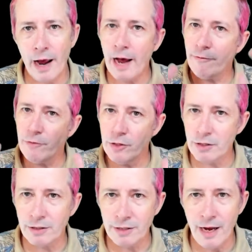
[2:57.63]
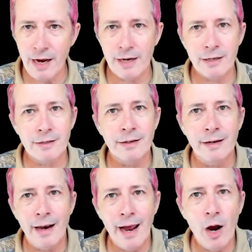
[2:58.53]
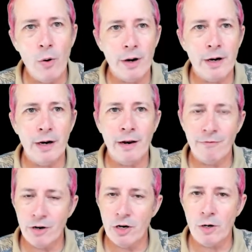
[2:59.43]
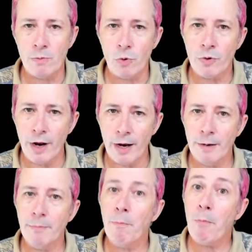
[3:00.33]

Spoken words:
after the say is now in a variable named